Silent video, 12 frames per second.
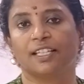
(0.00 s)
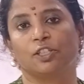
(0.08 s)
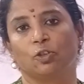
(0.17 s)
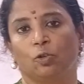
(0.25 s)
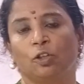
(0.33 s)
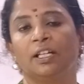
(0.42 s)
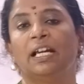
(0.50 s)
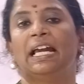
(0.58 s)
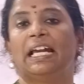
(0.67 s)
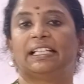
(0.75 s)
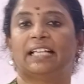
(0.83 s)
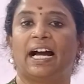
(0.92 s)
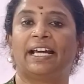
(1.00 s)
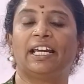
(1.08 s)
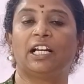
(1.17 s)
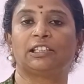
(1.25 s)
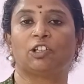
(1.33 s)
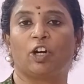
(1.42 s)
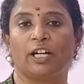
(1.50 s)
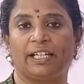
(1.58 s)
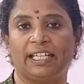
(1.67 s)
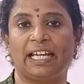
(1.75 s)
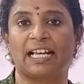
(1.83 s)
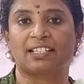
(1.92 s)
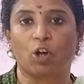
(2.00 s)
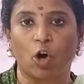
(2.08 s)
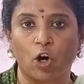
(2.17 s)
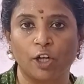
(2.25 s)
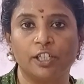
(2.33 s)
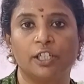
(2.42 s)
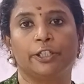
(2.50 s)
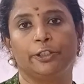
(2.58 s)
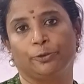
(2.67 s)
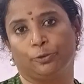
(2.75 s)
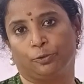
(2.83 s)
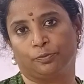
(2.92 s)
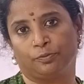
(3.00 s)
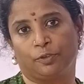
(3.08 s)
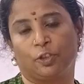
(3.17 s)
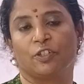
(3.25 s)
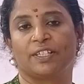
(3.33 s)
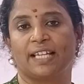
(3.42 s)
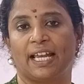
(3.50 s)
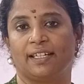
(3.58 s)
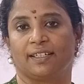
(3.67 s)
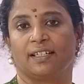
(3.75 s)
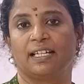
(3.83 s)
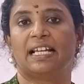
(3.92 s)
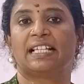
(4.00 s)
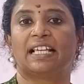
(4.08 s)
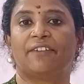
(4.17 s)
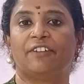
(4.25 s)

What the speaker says: As I told, the higher authority has ordered you to send